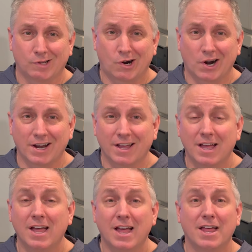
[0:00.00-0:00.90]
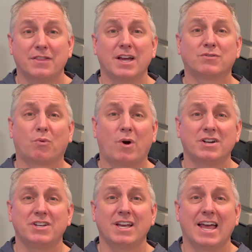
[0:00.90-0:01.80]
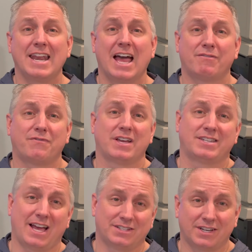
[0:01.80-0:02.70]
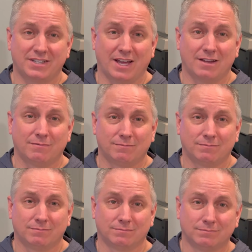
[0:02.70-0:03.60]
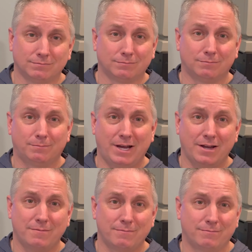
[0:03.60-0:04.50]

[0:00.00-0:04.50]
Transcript: All right, thanks for watching and have a fantastic day. Bye.